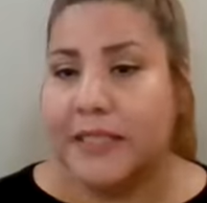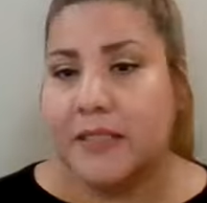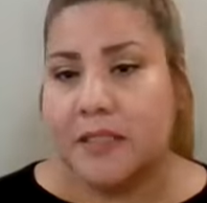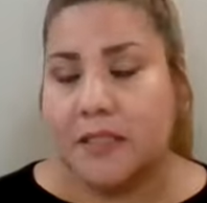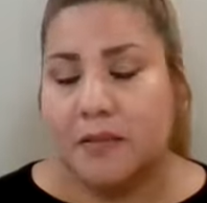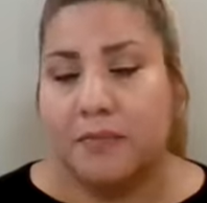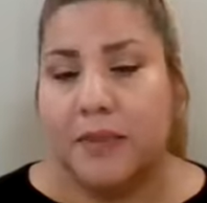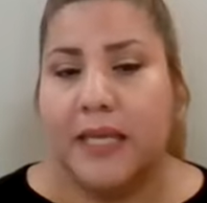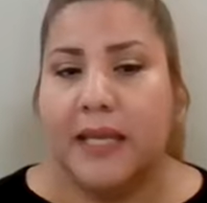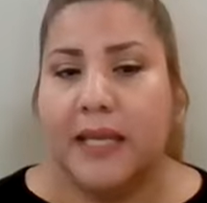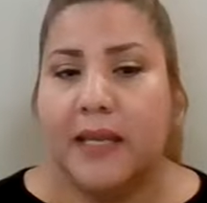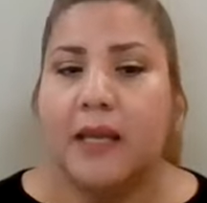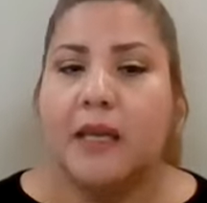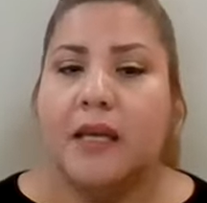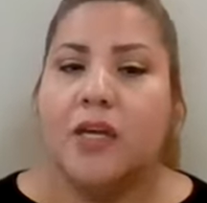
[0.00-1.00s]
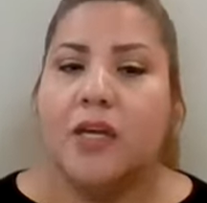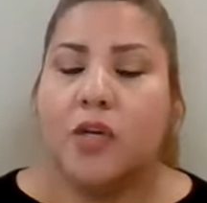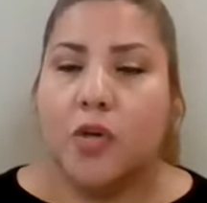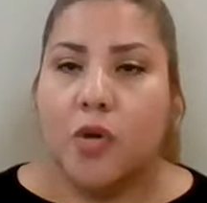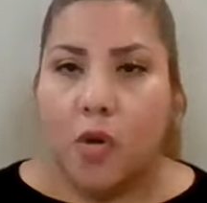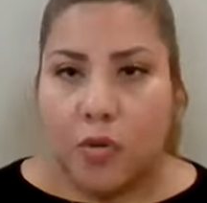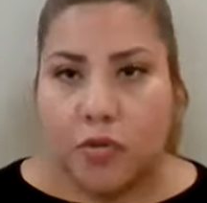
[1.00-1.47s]
it to be
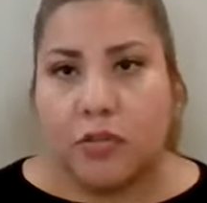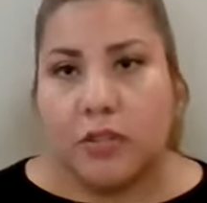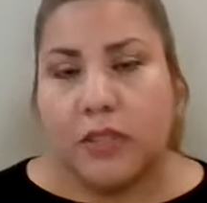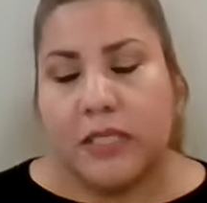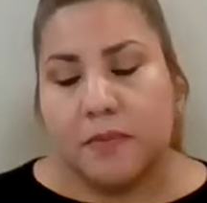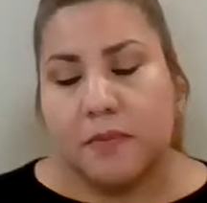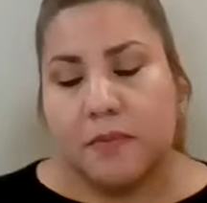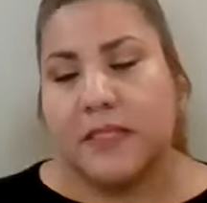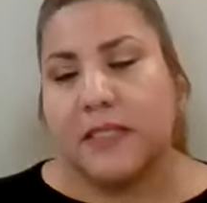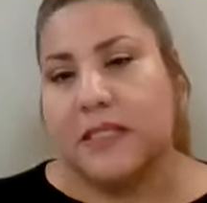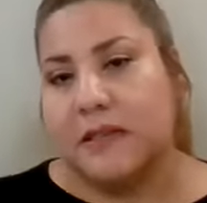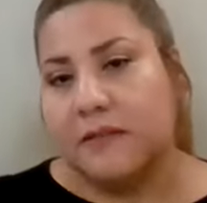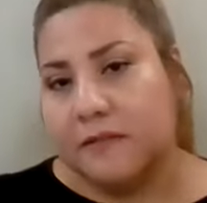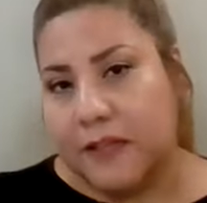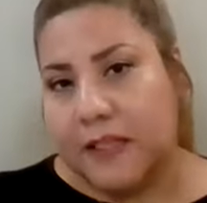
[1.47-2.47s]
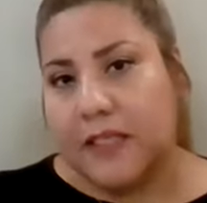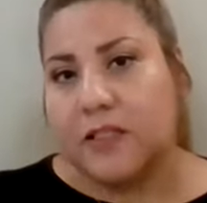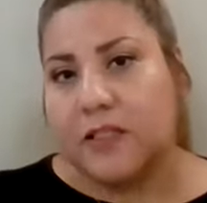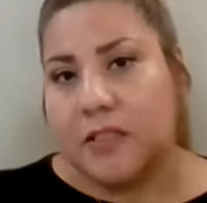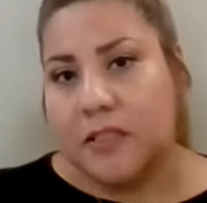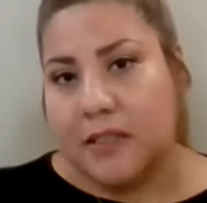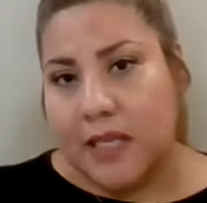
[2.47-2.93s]
culturally specific
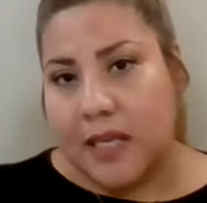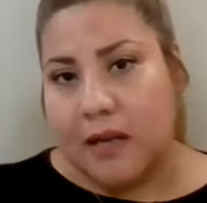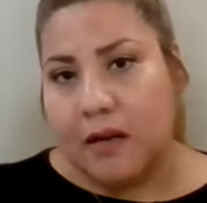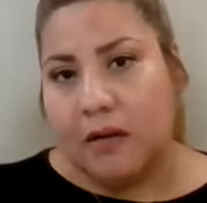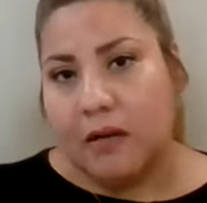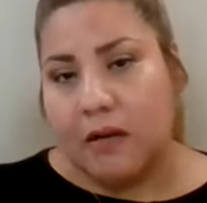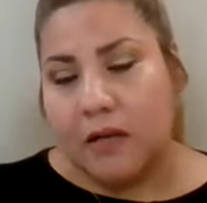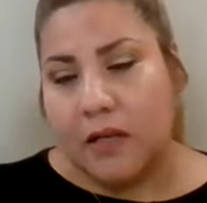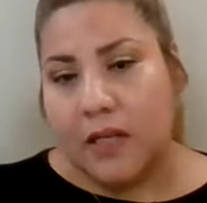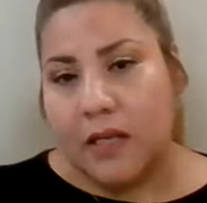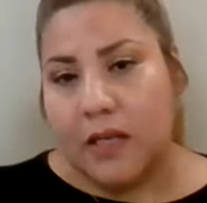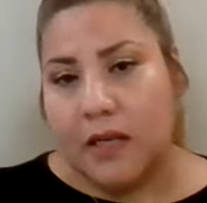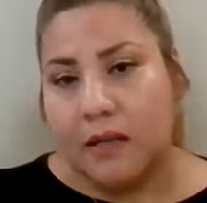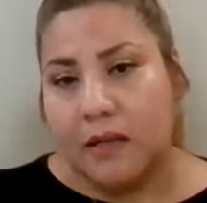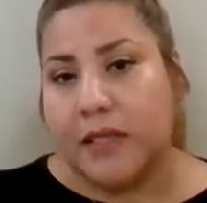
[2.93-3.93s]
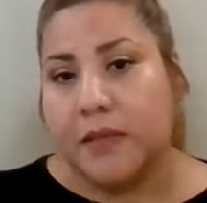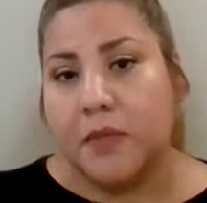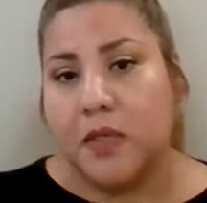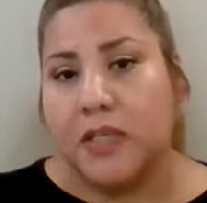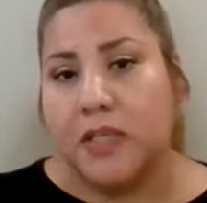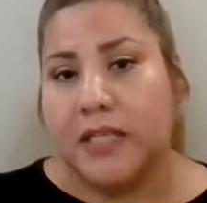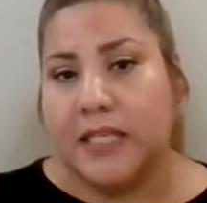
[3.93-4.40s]
to their
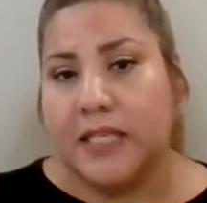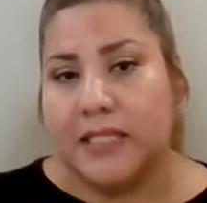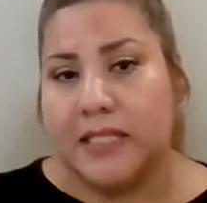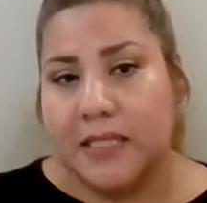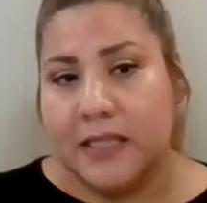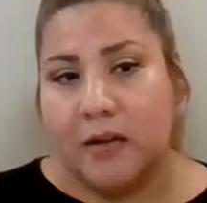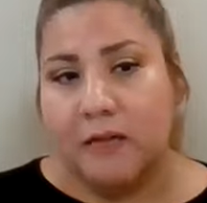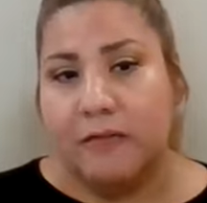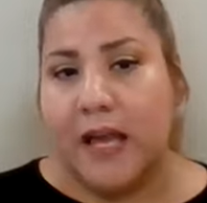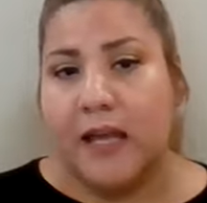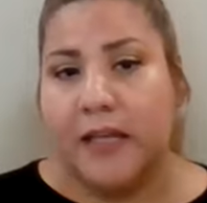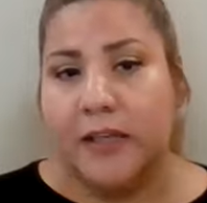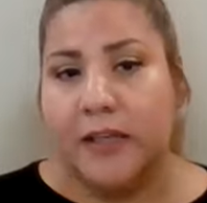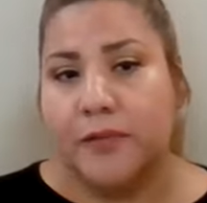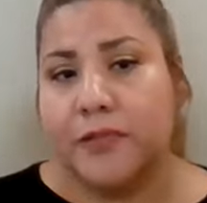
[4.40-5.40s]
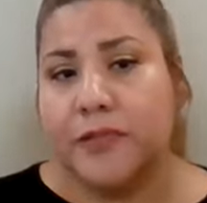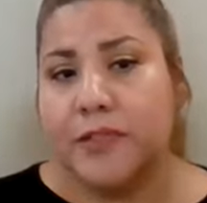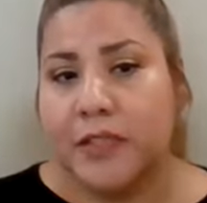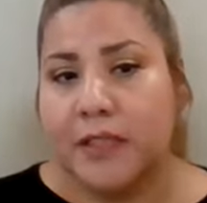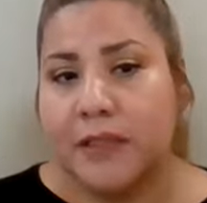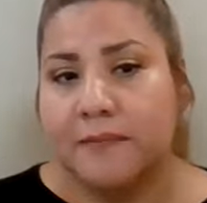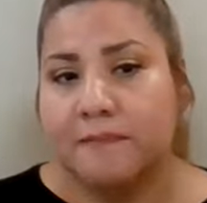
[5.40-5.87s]
communities and their
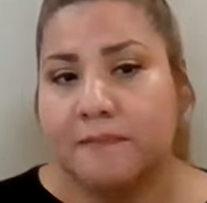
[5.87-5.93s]
values.